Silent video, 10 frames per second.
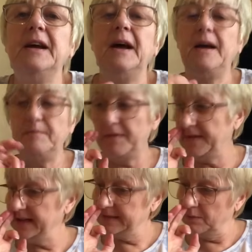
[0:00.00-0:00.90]

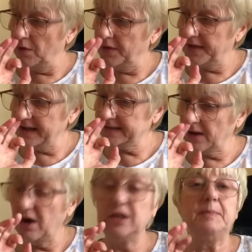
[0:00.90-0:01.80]
This month is
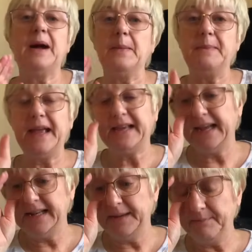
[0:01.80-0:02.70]
all about
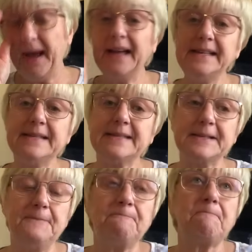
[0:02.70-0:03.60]
making
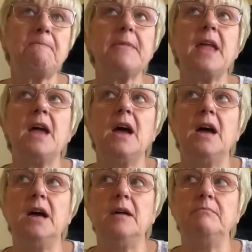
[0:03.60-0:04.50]
mice,
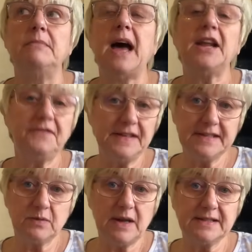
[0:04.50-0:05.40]
advent
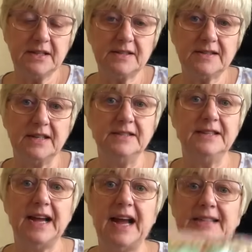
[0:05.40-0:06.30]
sweaters
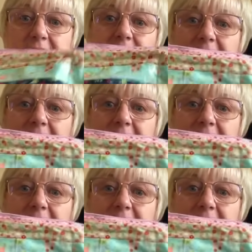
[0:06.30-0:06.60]
and